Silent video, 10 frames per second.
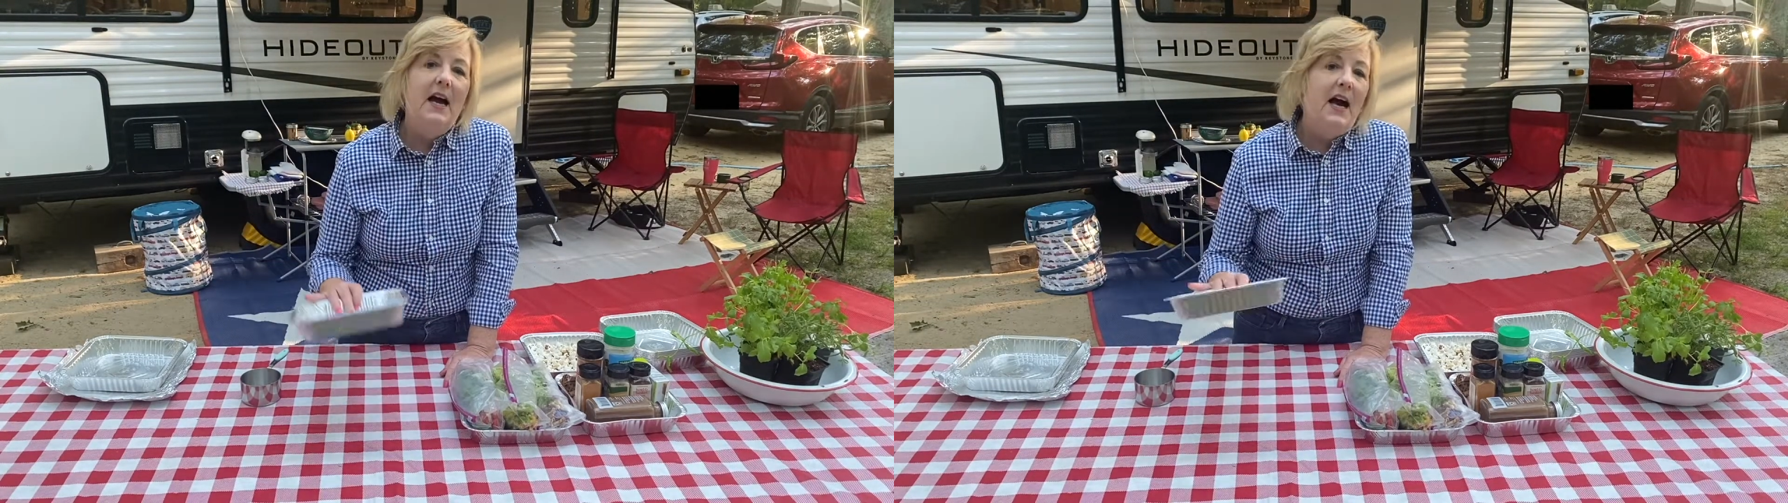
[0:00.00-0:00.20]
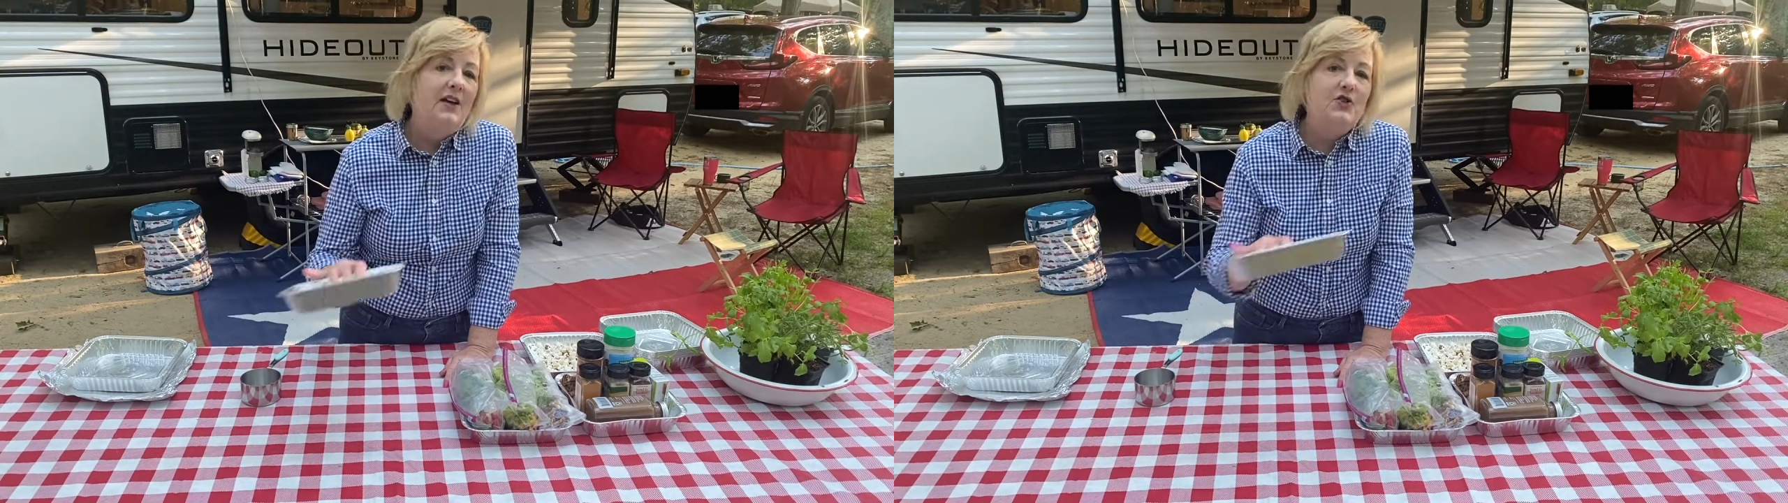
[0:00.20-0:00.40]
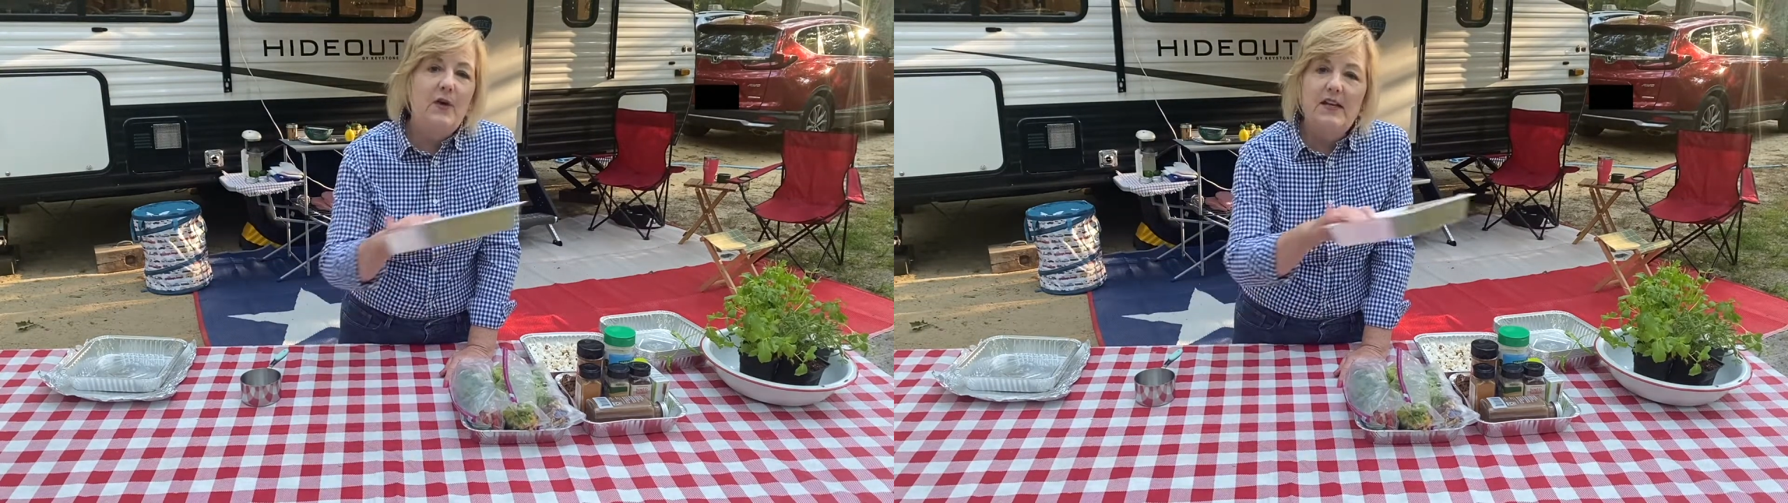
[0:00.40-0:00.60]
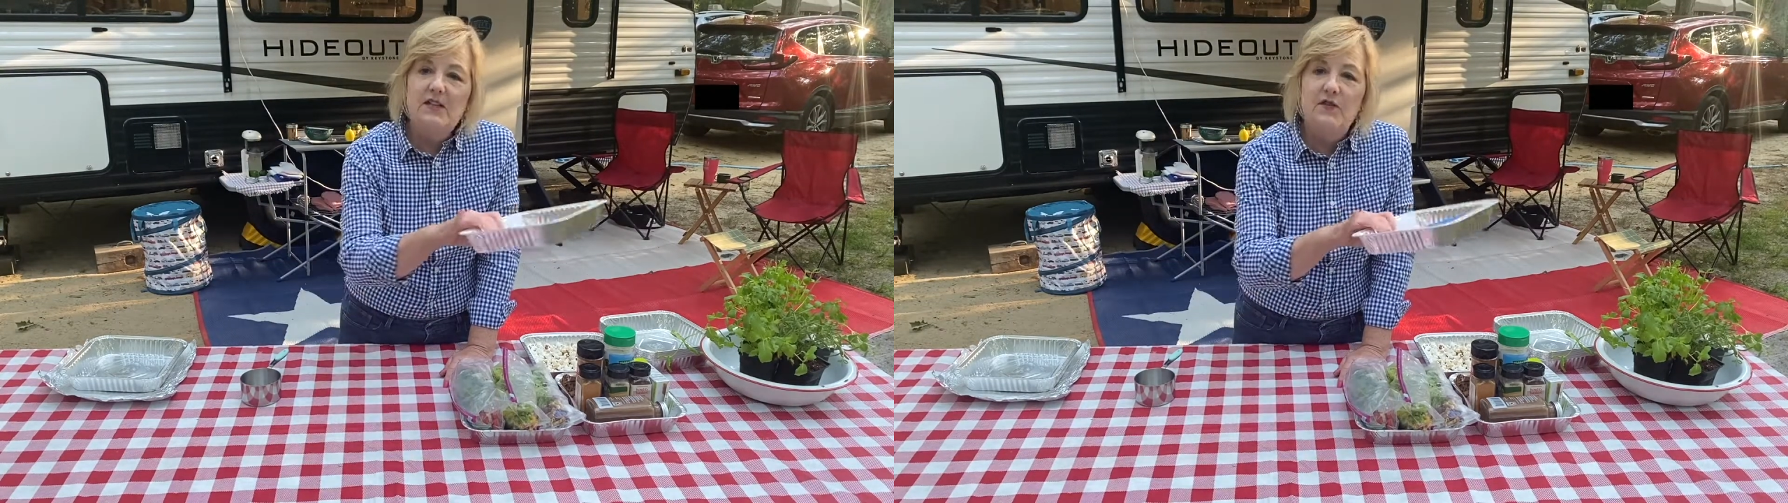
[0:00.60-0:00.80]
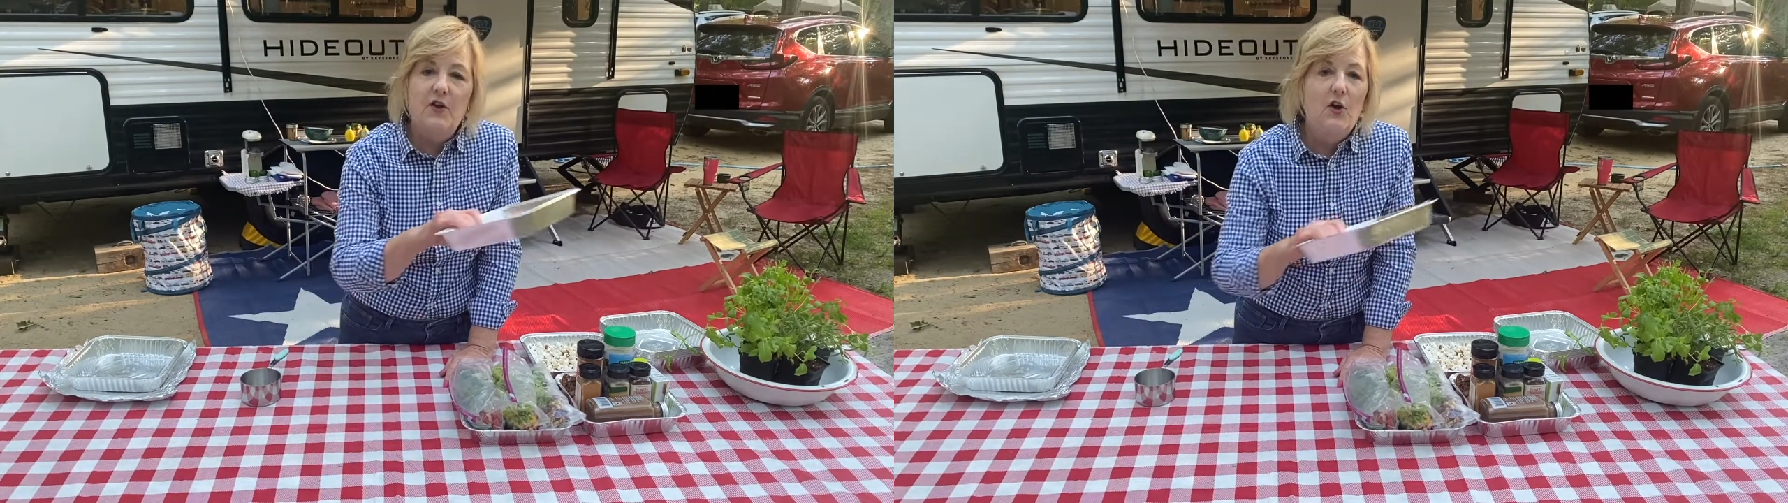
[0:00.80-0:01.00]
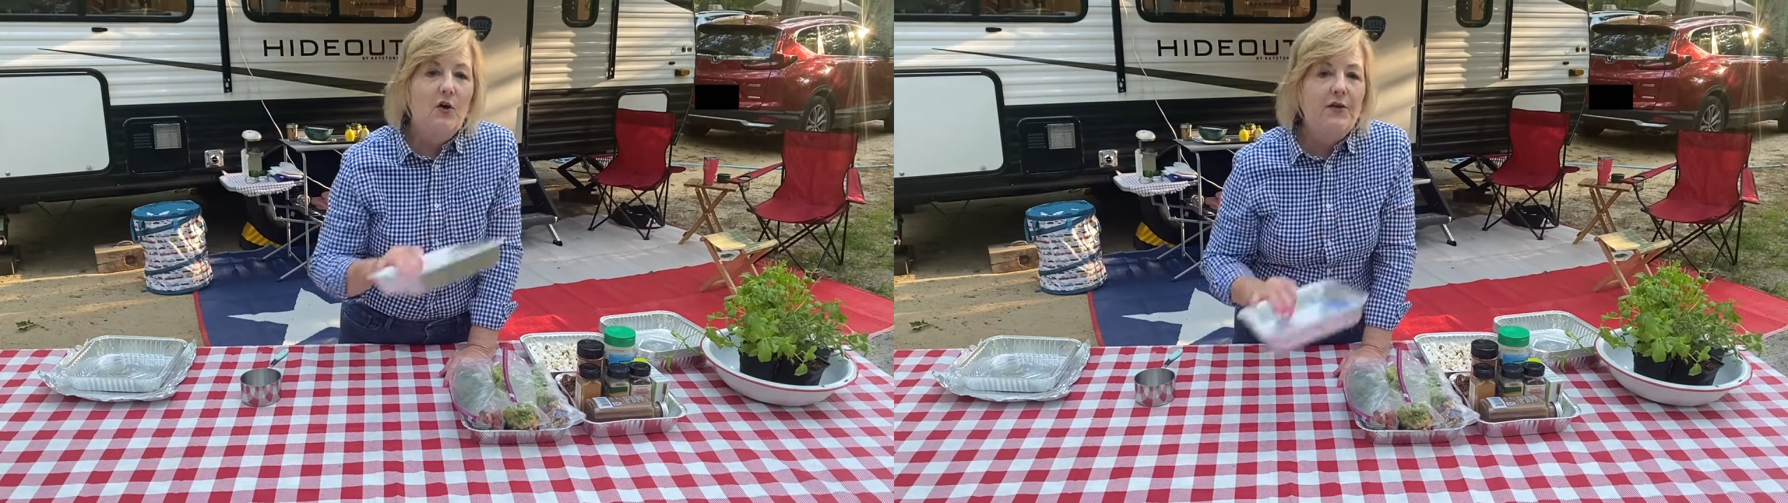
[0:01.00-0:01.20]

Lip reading: I transfer the whole